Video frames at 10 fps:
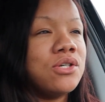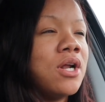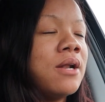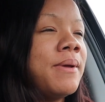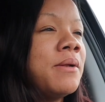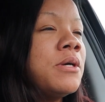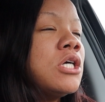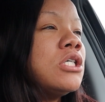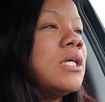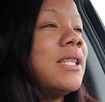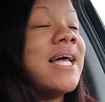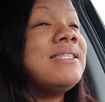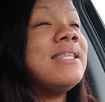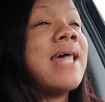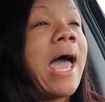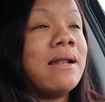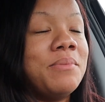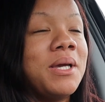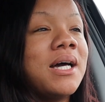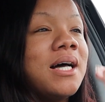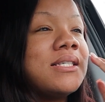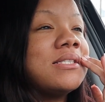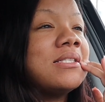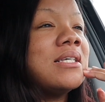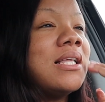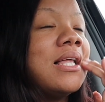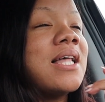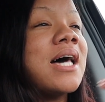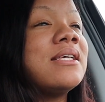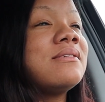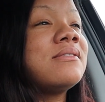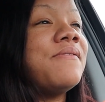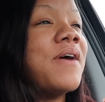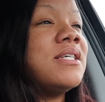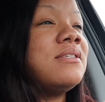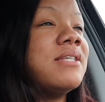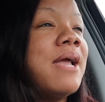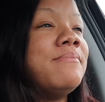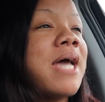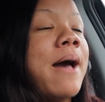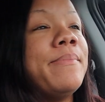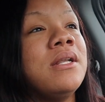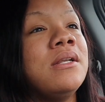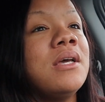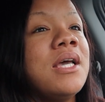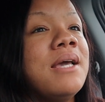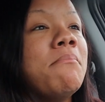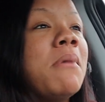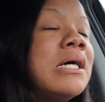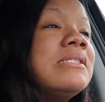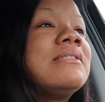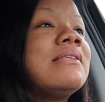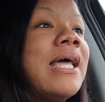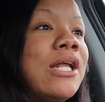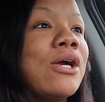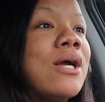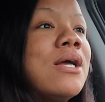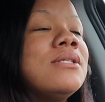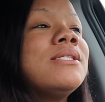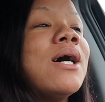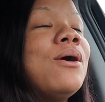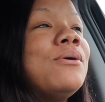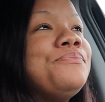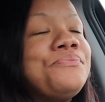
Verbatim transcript: You know what I mean? Less than that, because a lot of the stuff I just named happened months later. So